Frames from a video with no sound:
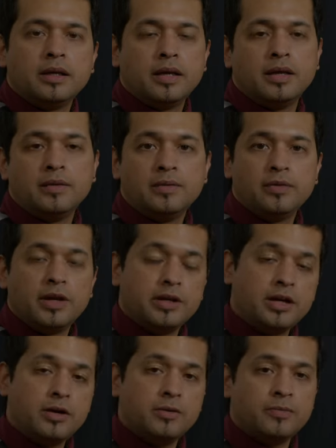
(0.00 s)
And there you
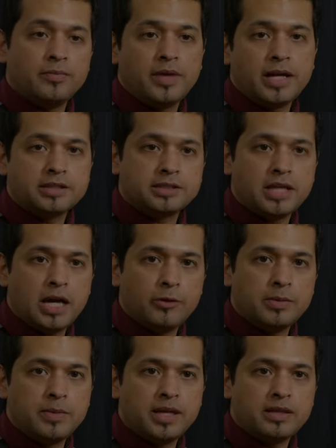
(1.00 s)
go. That's how
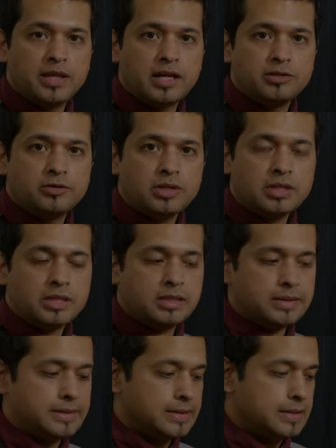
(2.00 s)
we make that drink.
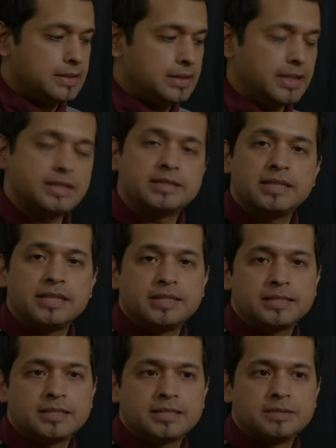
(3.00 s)
Like I said,
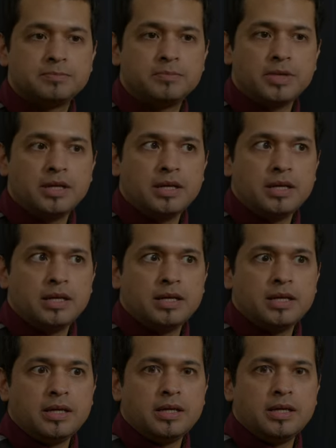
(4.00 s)
it's
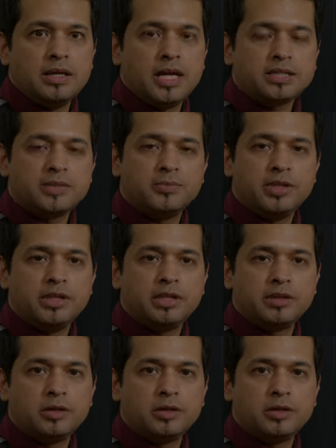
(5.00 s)
not something